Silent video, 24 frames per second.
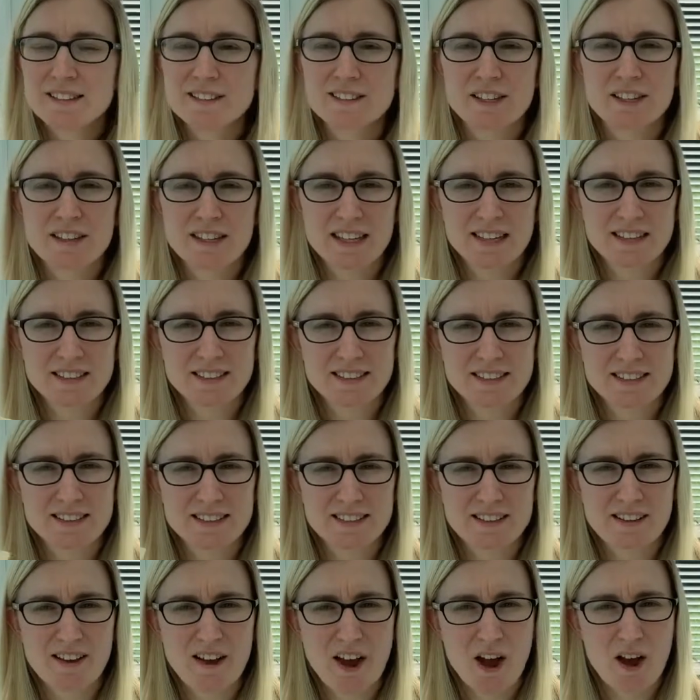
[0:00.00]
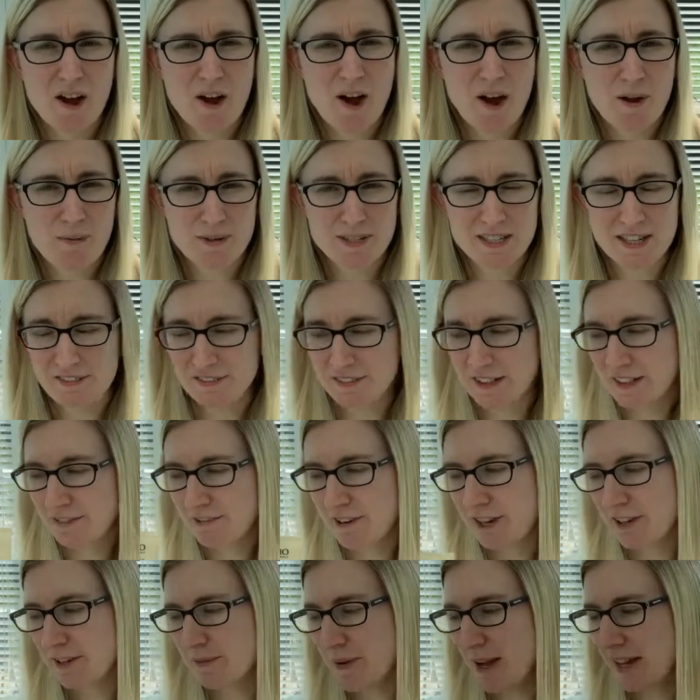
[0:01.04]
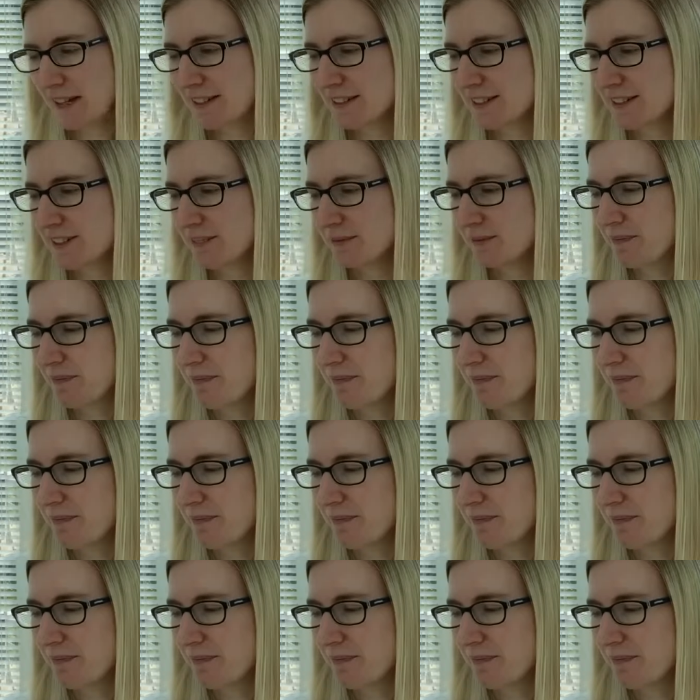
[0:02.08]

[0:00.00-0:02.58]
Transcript: So this I would definitely recommend.